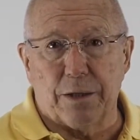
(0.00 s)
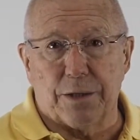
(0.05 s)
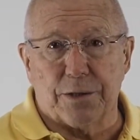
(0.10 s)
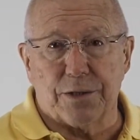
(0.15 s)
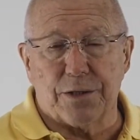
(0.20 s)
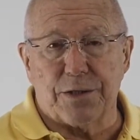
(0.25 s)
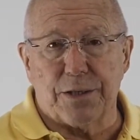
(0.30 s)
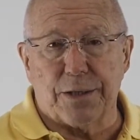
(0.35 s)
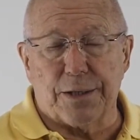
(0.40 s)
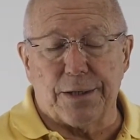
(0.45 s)

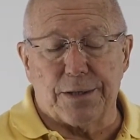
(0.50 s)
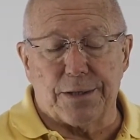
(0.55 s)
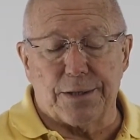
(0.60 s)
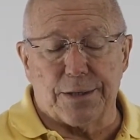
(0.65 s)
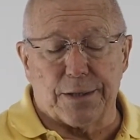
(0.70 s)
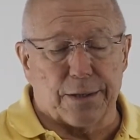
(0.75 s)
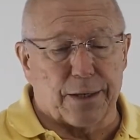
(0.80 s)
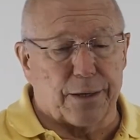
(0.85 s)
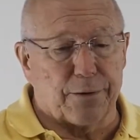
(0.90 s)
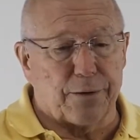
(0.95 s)
It's
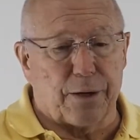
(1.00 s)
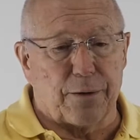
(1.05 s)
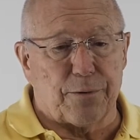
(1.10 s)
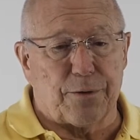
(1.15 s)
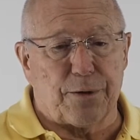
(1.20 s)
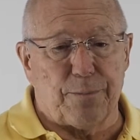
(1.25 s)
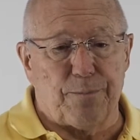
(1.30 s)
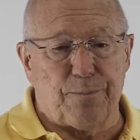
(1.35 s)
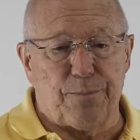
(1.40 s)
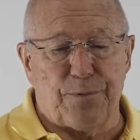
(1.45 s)
it's uh,
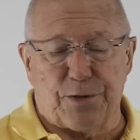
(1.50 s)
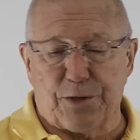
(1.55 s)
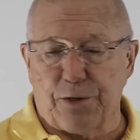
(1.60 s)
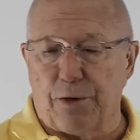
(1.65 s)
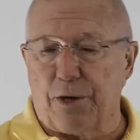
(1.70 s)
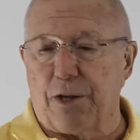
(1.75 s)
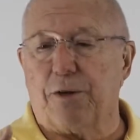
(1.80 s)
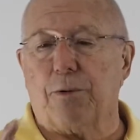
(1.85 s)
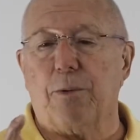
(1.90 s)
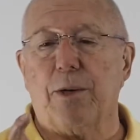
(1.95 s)
it's
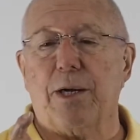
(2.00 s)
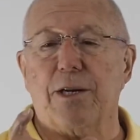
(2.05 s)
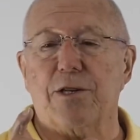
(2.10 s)
only three